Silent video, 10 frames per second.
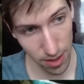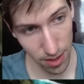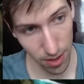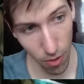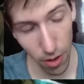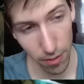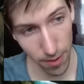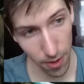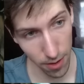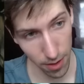Oil
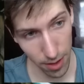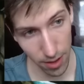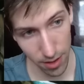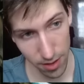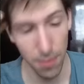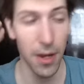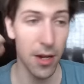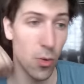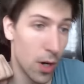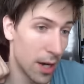Rogue is the main
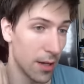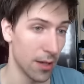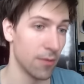way that